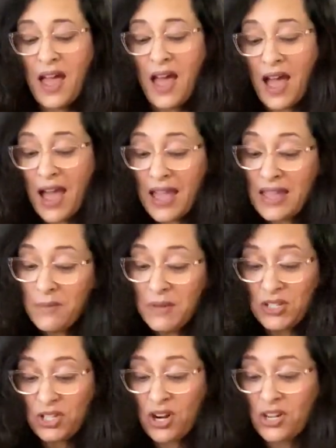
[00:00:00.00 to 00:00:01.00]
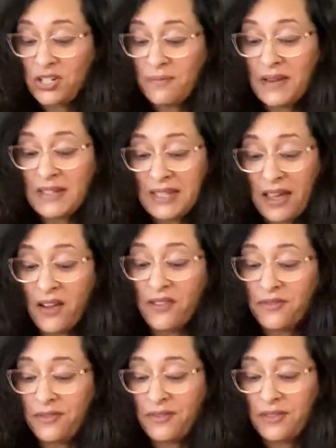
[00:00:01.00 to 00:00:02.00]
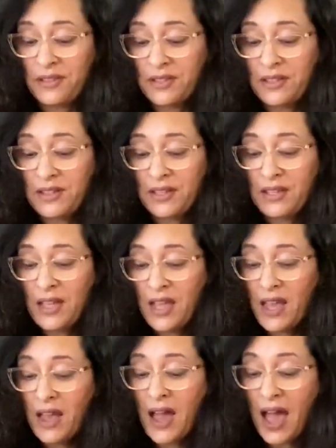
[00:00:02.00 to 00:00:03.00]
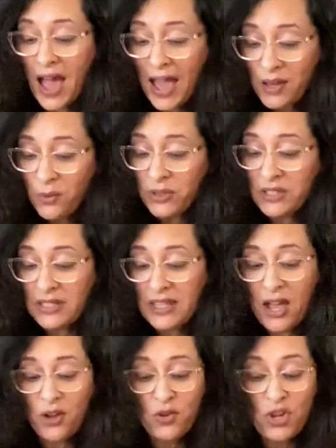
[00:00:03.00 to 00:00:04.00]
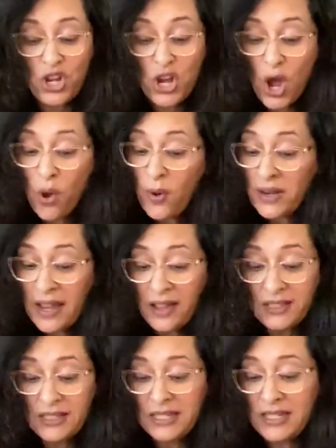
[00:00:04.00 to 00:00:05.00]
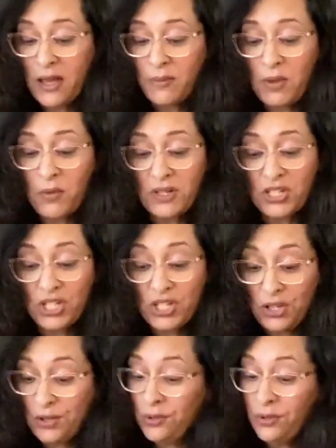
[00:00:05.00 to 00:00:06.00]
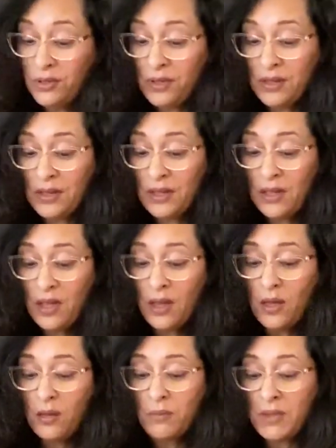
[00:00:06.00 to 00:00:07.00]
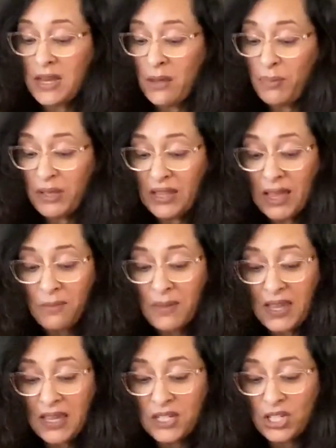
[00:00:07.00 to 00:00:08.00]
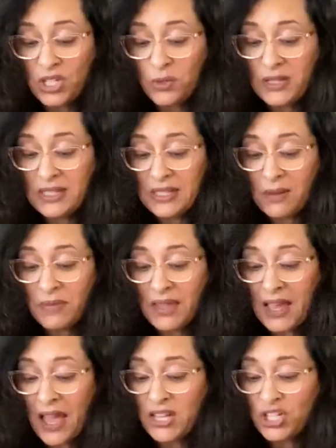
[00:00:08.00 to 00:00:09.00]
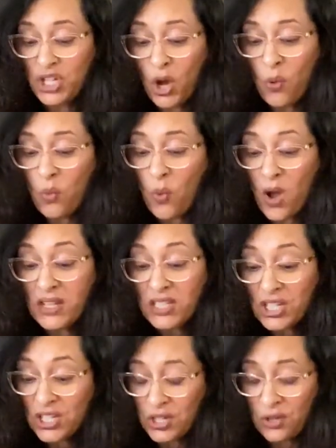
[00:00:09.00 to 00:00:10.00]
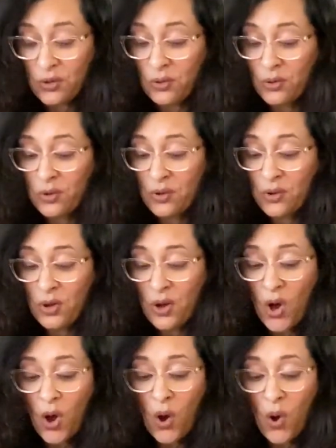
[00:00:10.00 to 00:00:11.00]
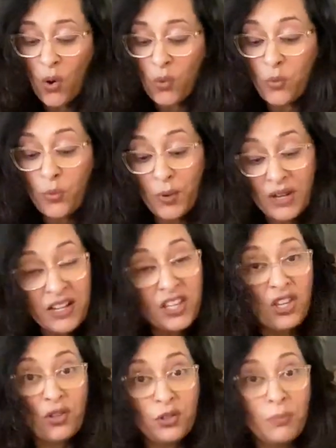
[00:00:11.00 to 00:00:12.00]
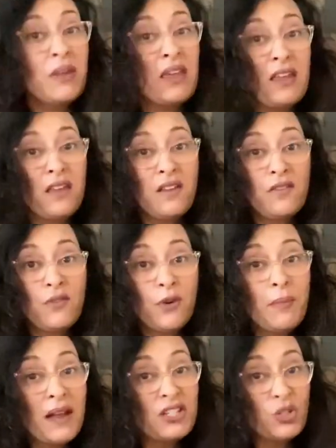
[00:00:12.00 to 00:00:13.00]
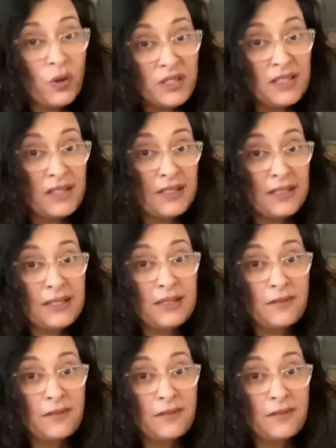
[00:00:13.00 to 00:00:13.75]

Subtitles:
I am in charge of myself. I will allow no one else to tell me what to do, manipulate me into doing something I don't want to do, or ridicule me for my choices.